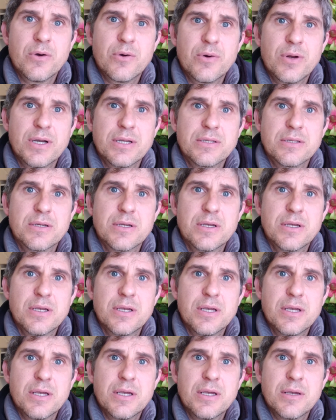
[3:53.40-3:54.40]
All right?
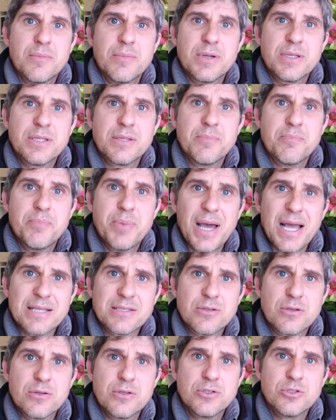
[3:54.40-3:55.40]
But the
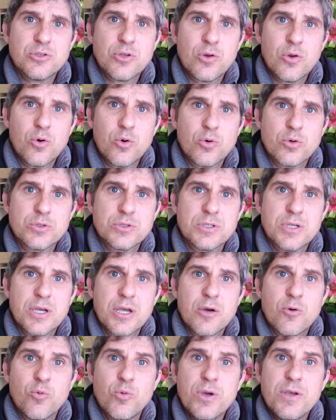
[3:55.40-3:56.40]
battle is the Lord's.
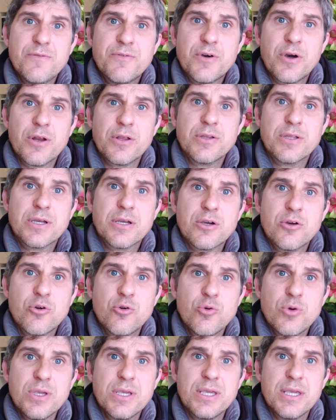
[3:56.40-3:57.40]
We've got to
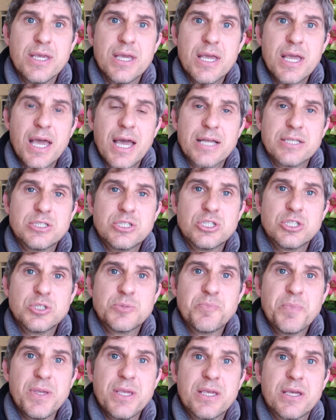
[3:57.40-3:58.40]
decree and
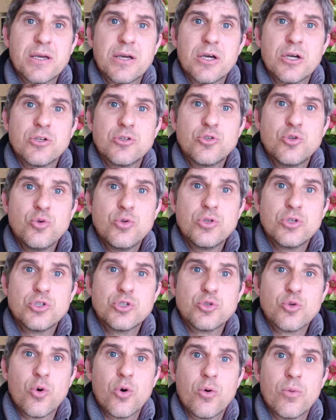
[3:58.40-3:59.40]
speak to the
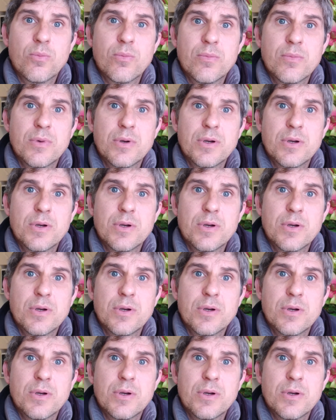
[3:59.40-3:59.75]
storm.